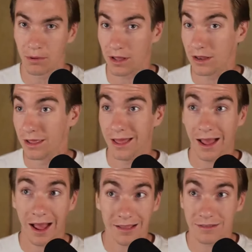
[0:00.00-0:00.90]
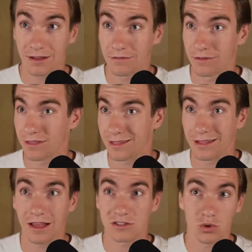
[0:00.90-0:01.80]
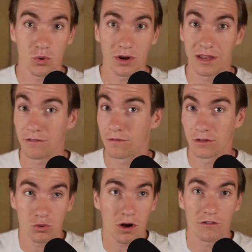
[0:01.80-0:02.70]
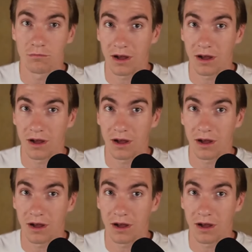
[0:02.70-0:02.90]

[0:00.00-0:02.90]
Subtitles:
But as of the last 12